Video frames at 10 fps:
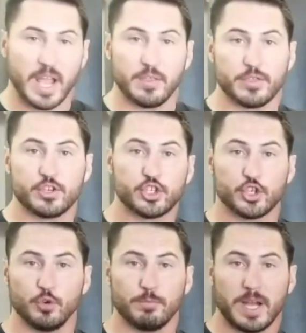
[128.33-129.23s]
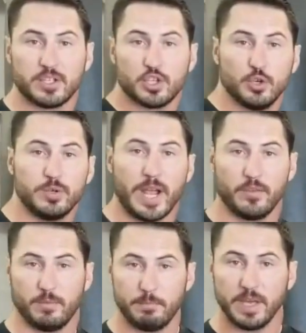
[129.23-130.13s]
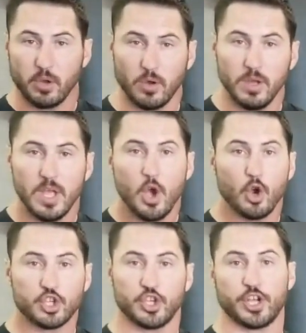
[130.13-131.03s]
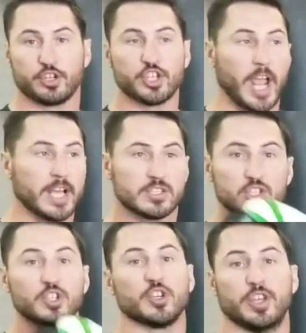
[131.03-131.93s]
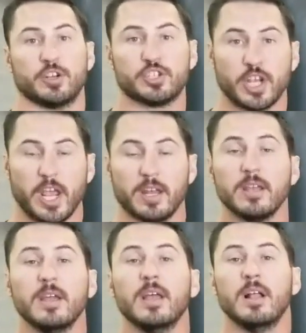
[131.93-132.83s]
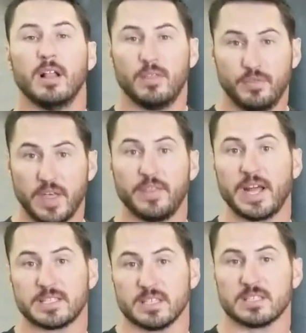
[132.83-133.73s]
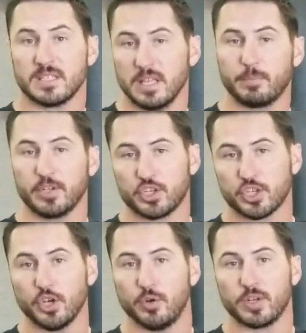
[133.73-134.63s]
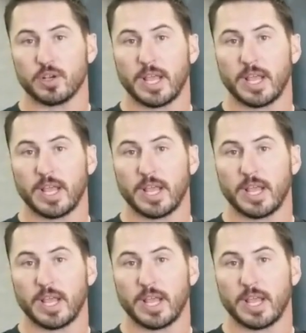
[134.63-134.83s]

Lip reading: and shoot my two down the middle to their chest or to their chin, then that's a slip and shoot.